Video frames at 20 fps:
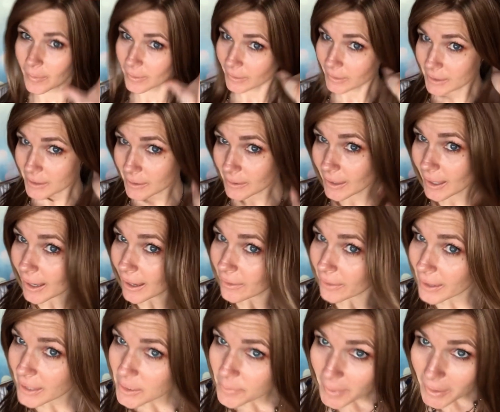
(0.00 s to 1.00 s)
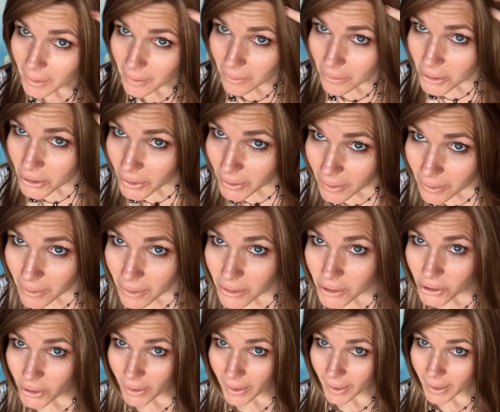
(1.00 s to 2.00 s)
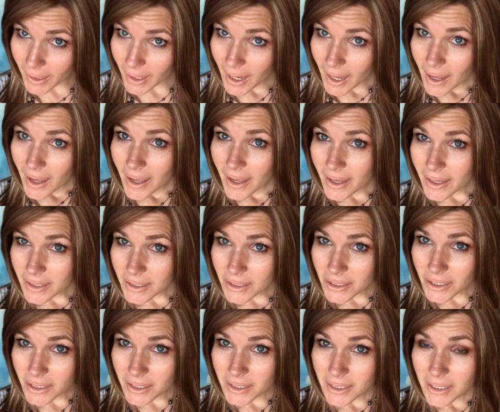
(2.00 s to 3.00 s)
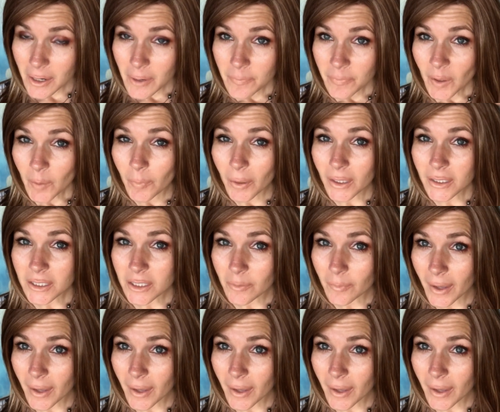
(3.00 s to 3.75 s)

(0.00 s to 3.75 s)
So yeah, that's my little trick of the trade, is just pluck some